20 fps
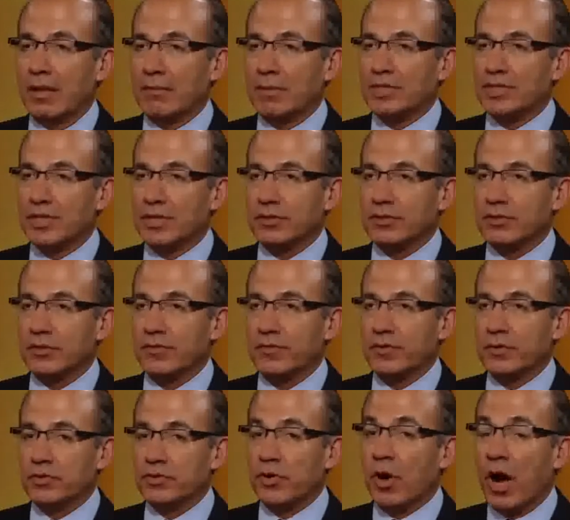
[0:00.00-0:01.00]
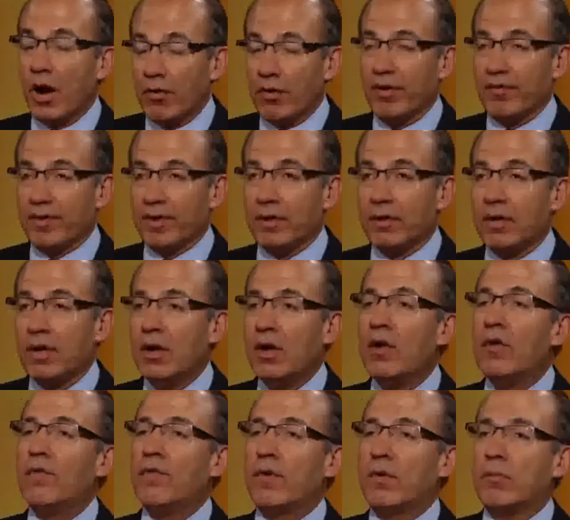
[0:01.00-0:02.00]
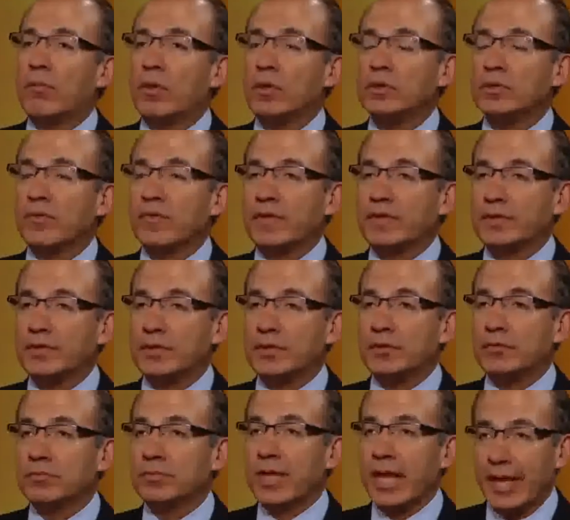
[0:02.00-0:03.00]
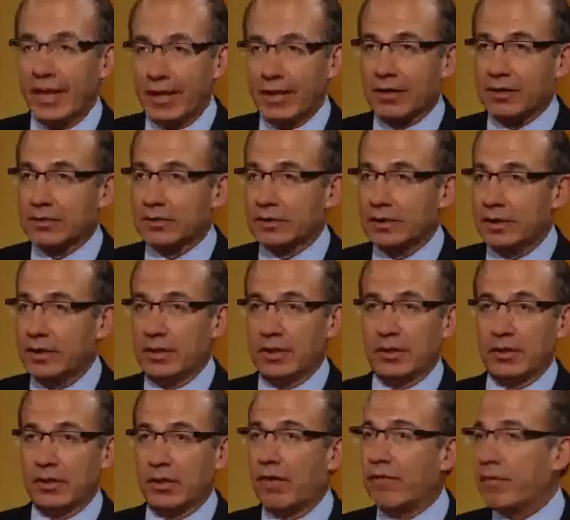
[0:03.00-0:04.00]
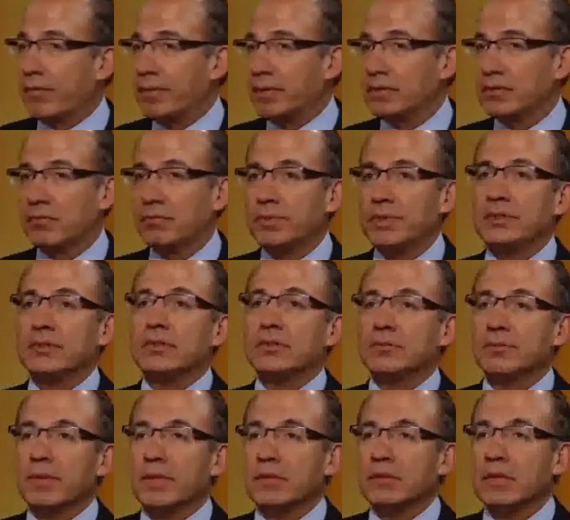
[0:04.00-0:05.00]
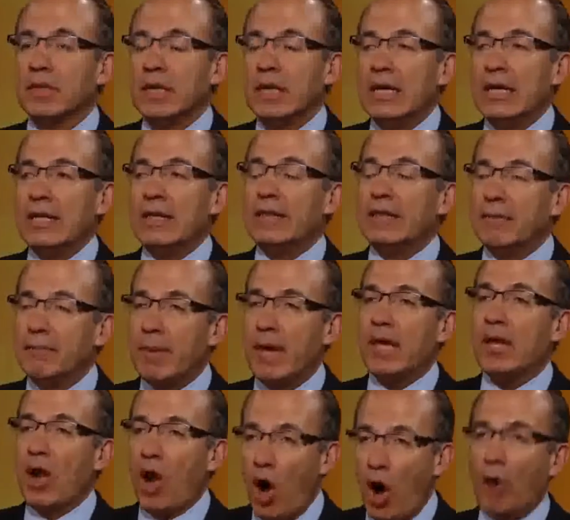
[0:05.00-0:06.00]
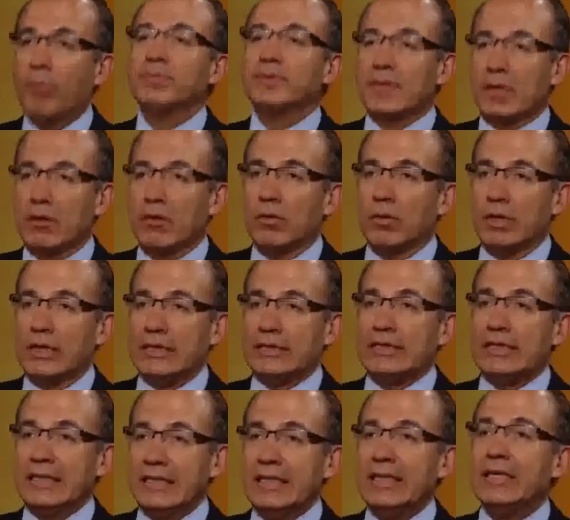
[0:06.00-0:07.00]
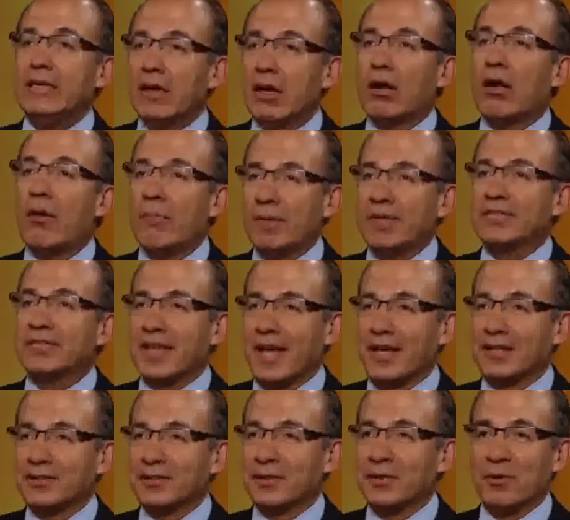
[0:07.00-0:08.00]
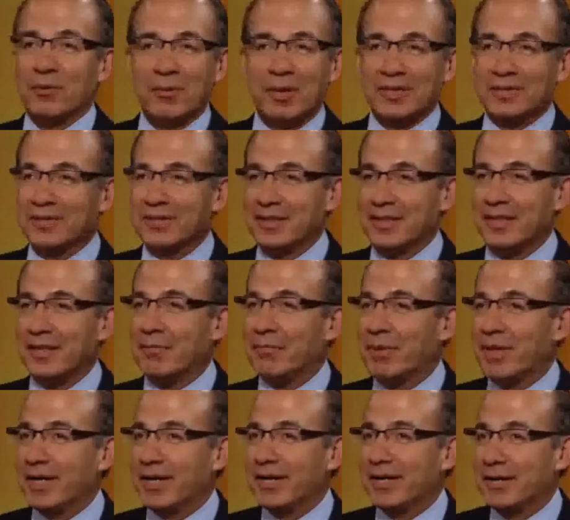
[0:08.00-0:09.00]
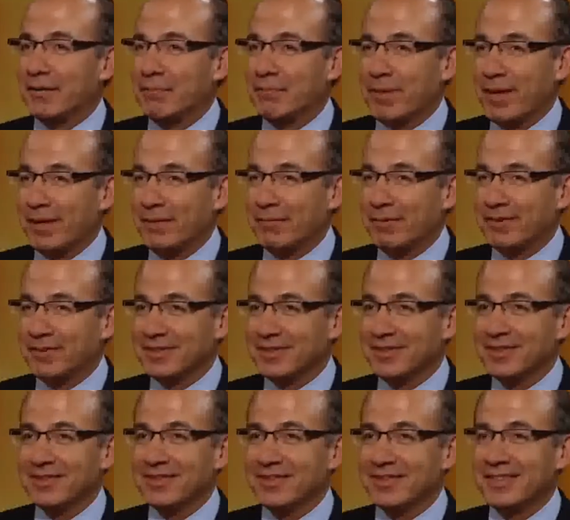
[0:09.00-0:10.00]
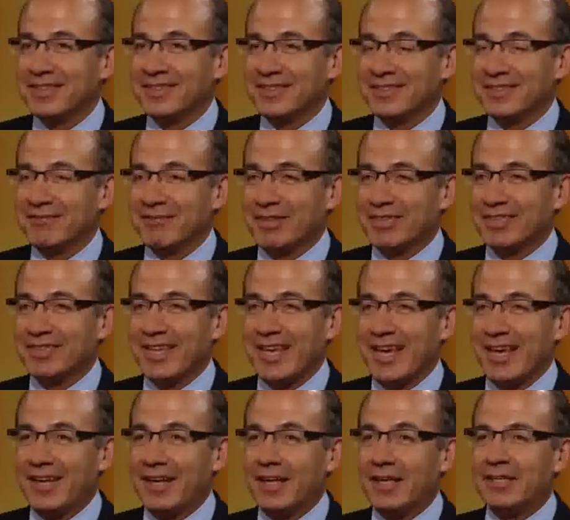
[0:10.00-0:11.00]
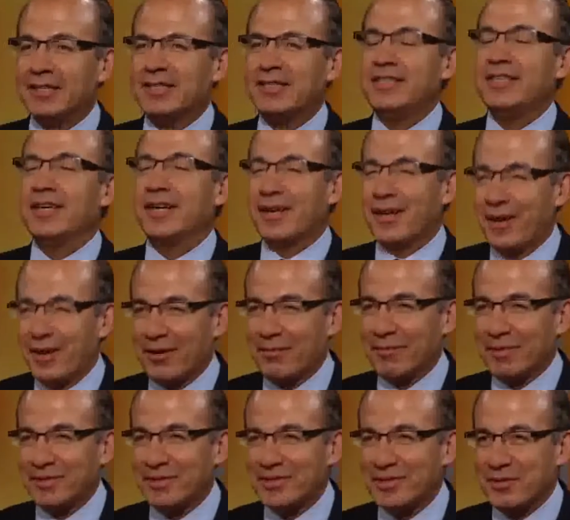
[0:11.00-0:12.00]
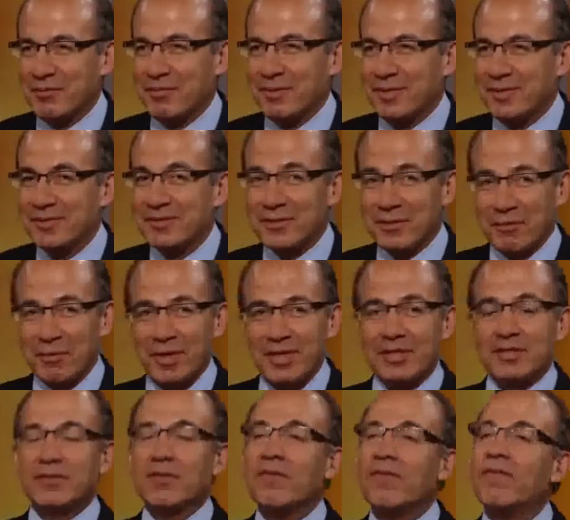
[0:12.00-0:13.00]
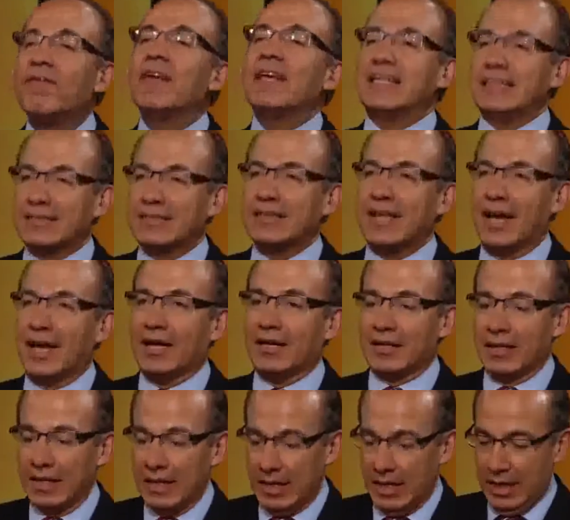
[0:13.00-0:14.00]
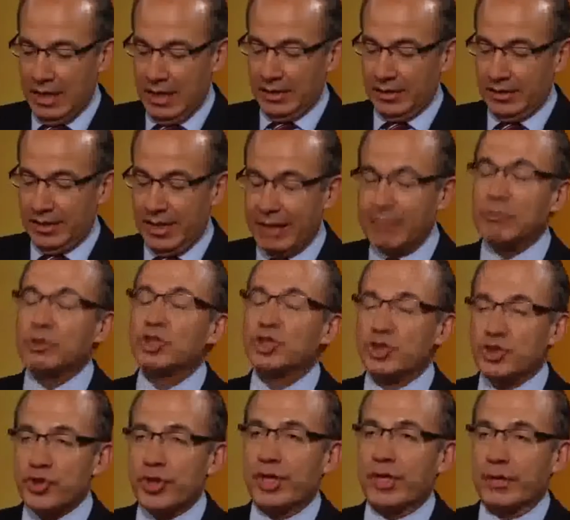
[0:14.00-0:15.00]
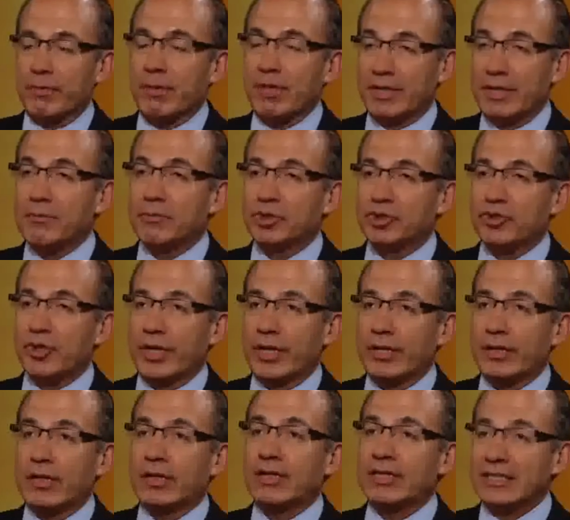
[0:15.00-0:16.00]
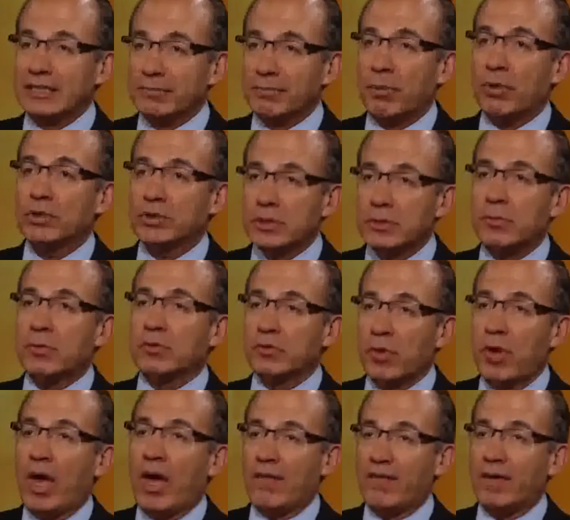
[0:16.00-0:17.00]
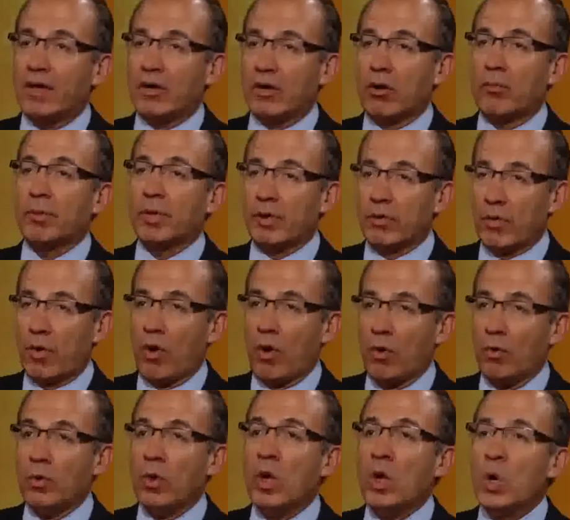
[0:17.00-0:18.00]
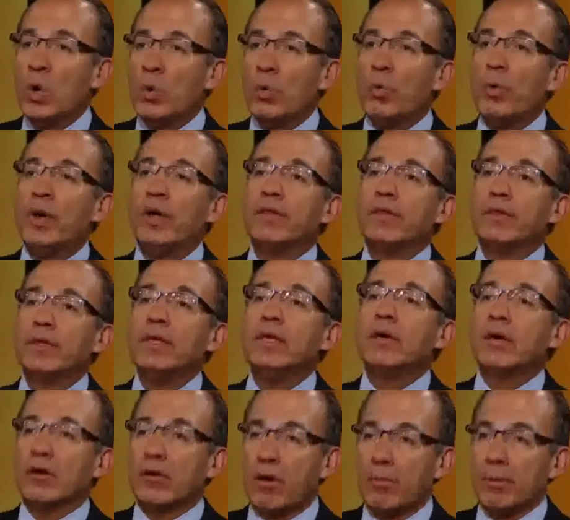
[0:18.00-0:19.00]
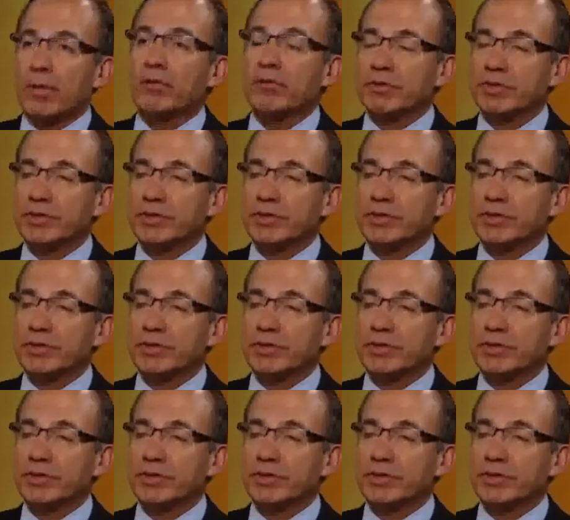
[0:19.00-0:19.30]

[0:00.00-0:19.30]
climate change to the future. However, for most of decision takers, either governments or businessmen, the main obstacle is in the economic side. So, as in the American campaign once it was said, is the economy is stupid. So we need to fix that, by demonstrating that it is possible to have economic growth with economic